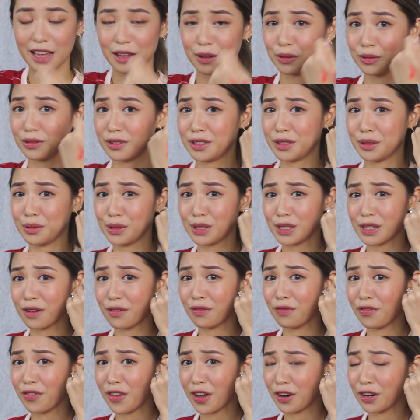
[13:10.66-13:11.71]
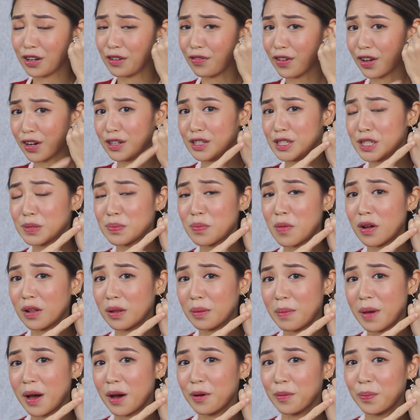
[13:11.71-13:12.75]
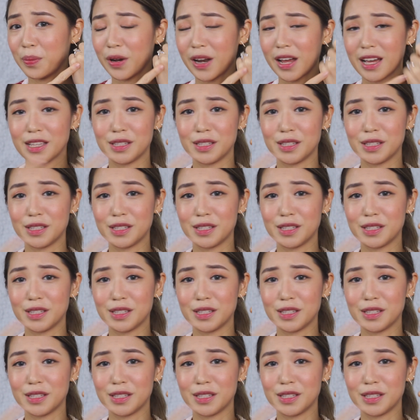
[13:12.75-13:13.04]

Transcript: I only used a very, very small amount,